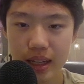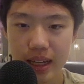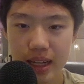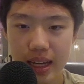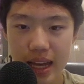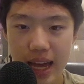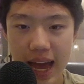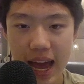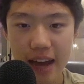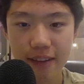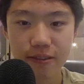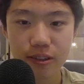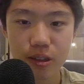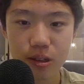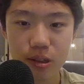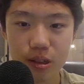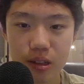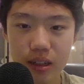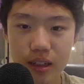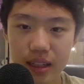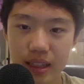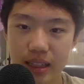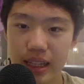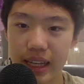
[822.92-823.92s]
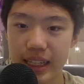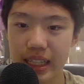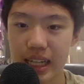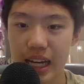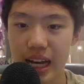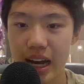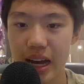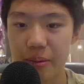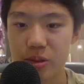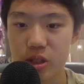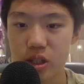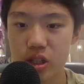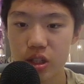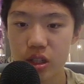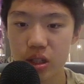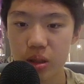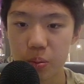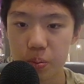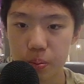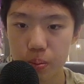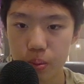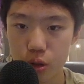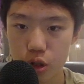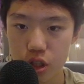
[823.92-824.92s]
after, like, I'm just going to
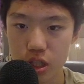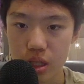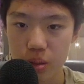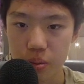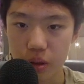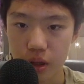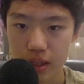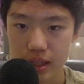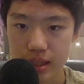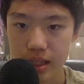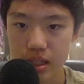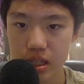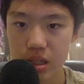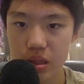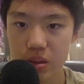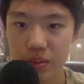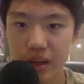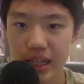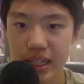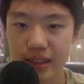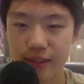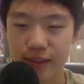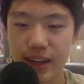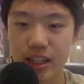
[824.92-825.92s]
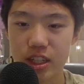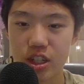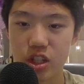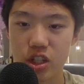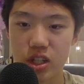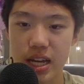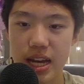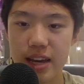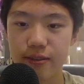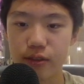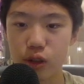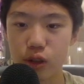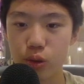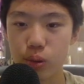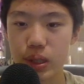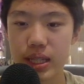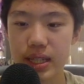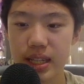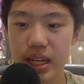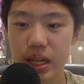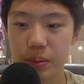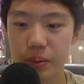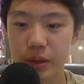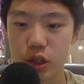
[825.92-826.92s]
push these pawns. This is my advantage. I have a queen
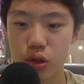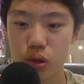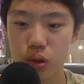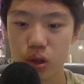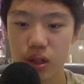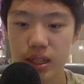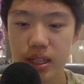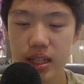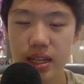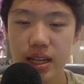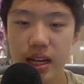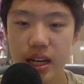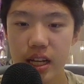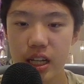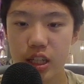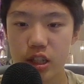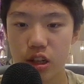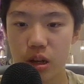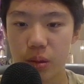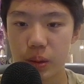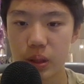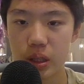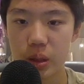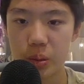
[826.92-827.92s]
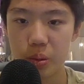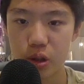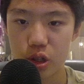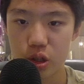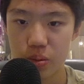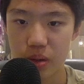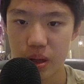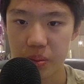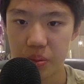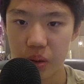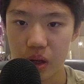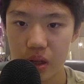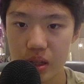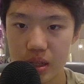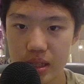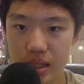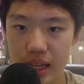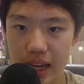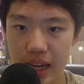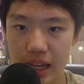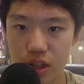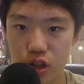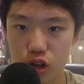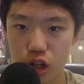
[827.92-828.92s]
side majority, so I'm going to push my pawns
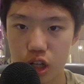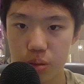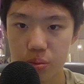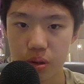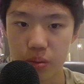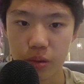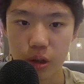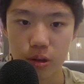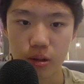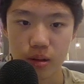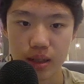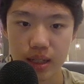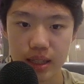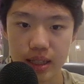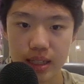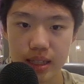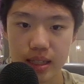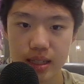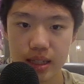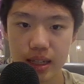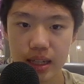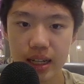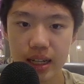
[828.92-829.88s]
and try to promote one of these.